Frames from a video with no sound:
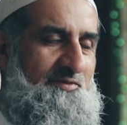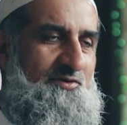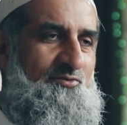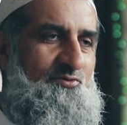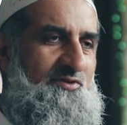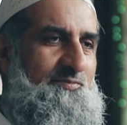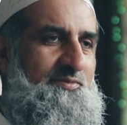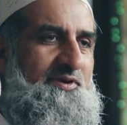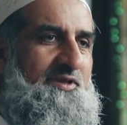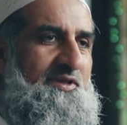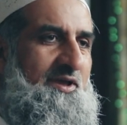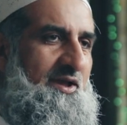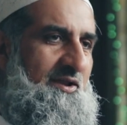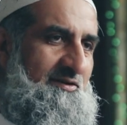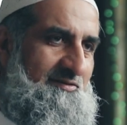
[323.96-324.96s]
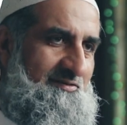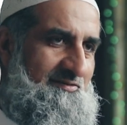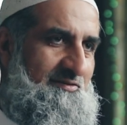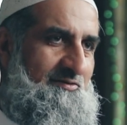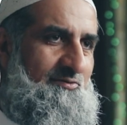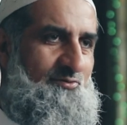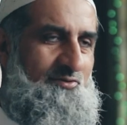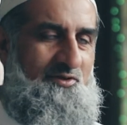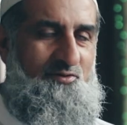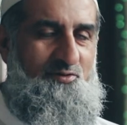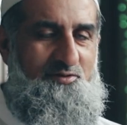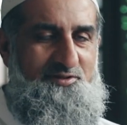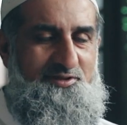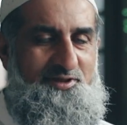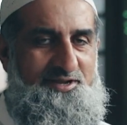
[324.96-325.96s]
and do the prayer and do the
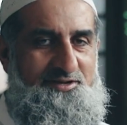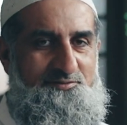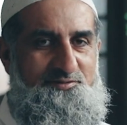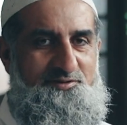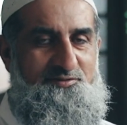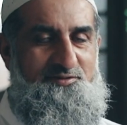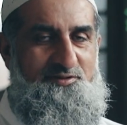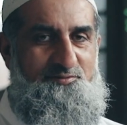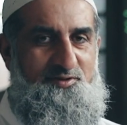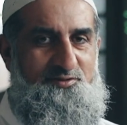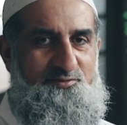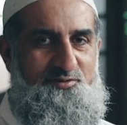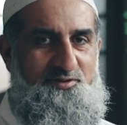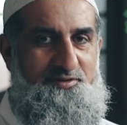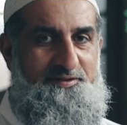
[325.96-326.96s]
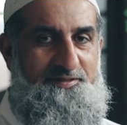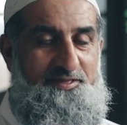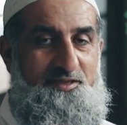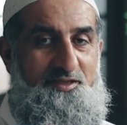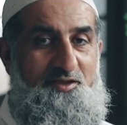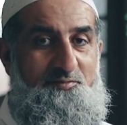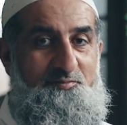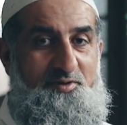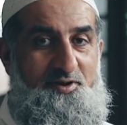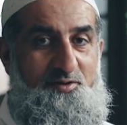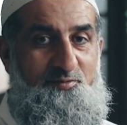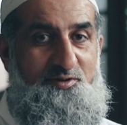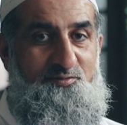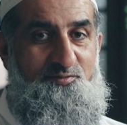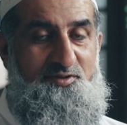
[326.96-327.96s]
all the activities they was doing. But
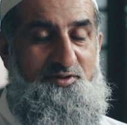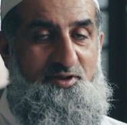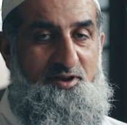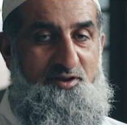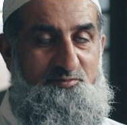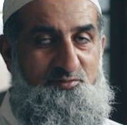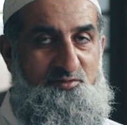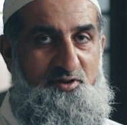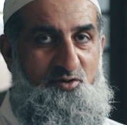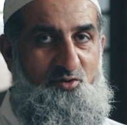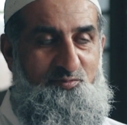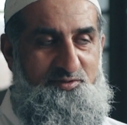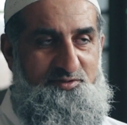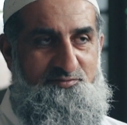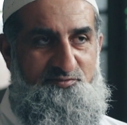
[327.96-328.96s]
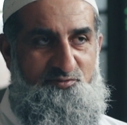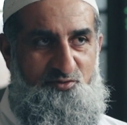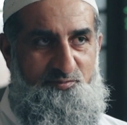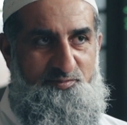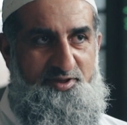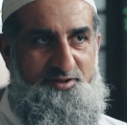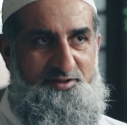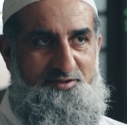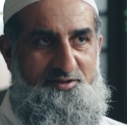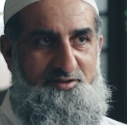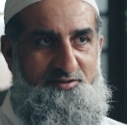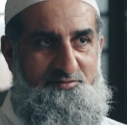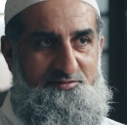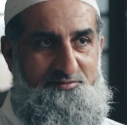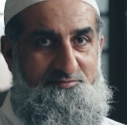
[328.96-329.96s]
when we, alhamdulillah, opened the food bank,
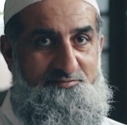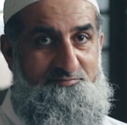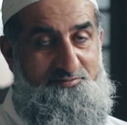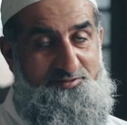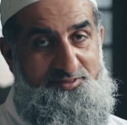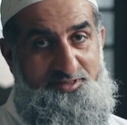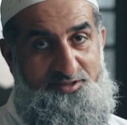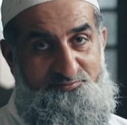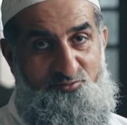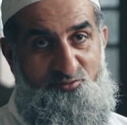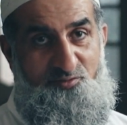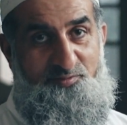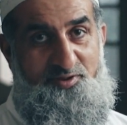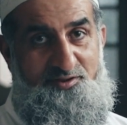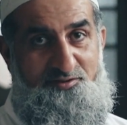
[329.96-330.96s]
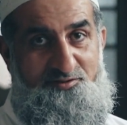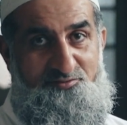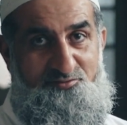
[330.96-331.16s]
with the food bank, you know,